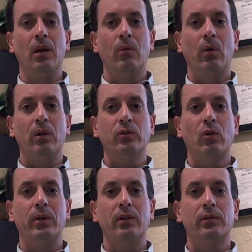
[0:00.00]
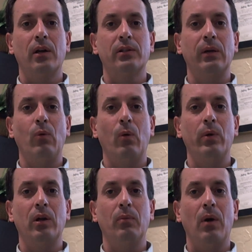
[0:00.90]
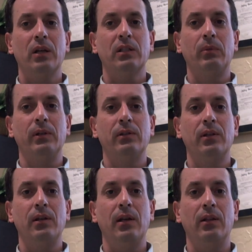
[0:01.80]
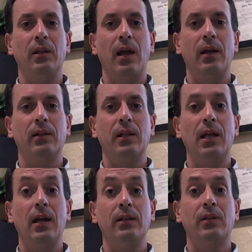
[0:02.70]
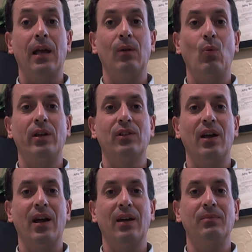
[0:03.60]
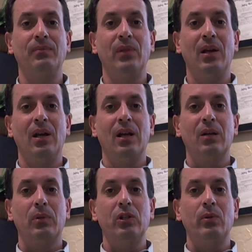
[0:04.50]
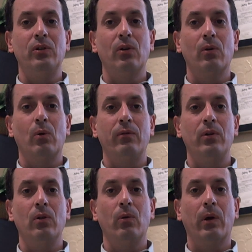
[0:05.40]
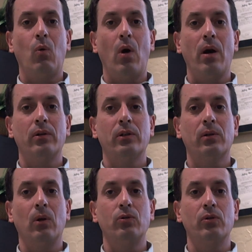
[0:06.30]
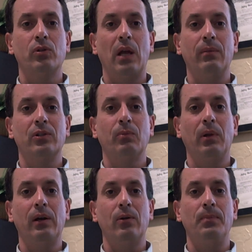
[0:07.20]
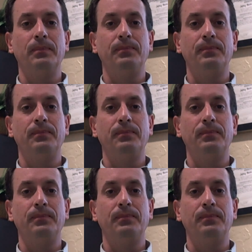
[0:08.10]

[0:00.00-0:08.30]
We'll also be discussing what we could possibly see in the days and weeks ahead. Please be sure to review the required disclosure statements below.